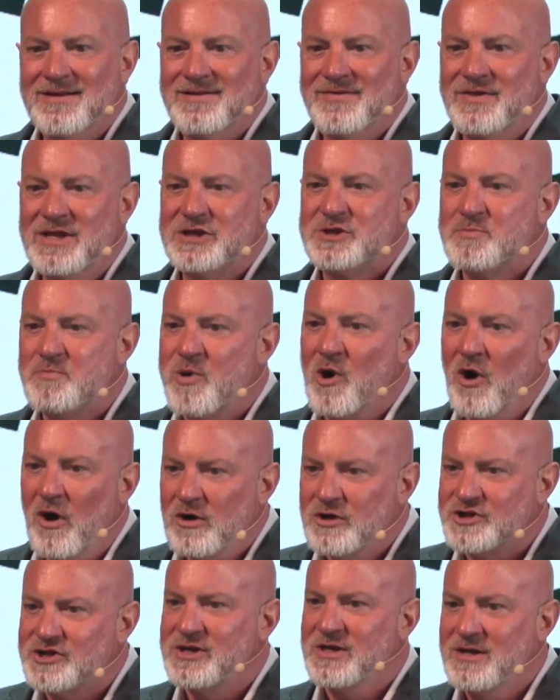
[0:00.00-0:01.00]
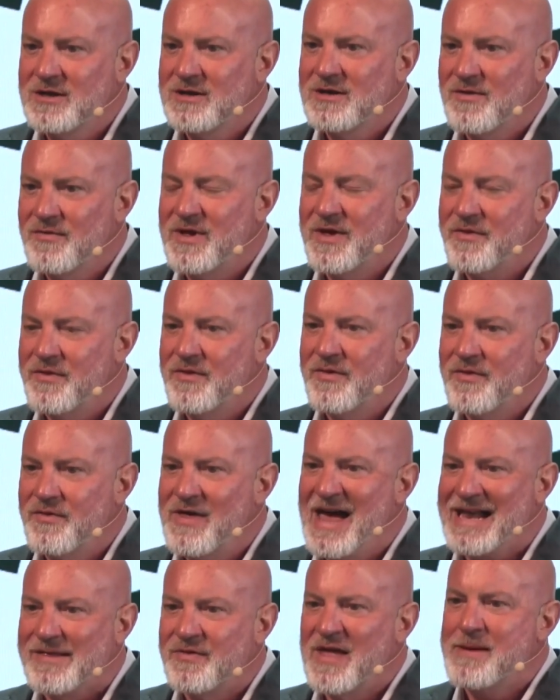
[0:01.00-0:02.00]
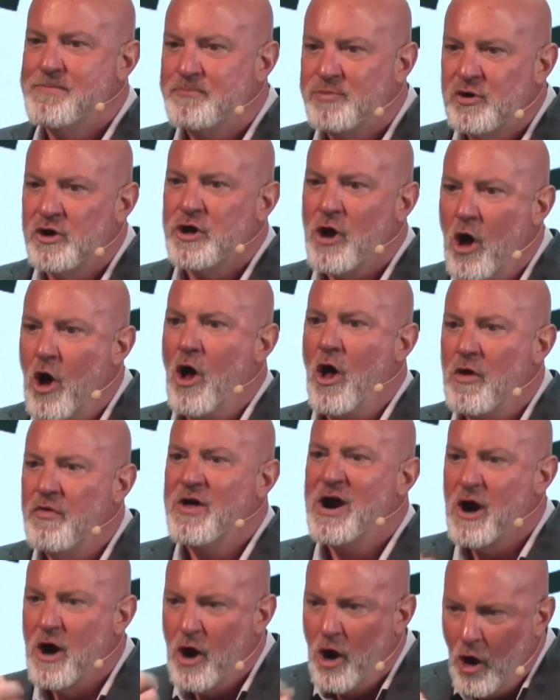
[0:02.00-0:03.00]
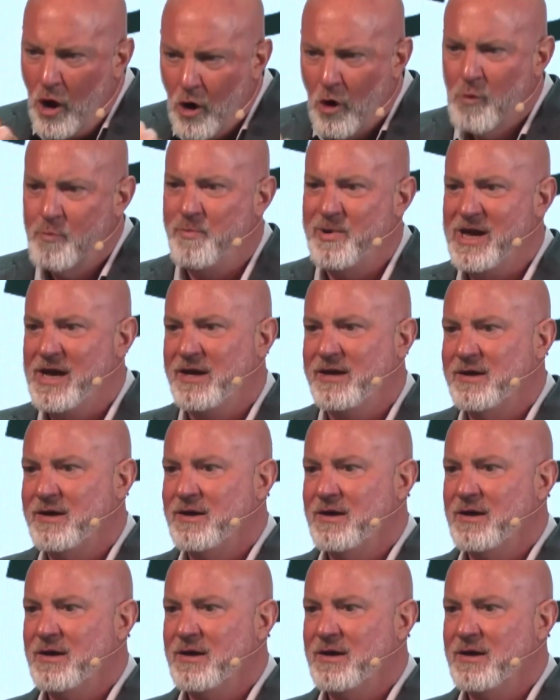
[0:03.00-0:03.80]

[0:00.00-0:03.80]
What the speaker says: this person that they put all their hope in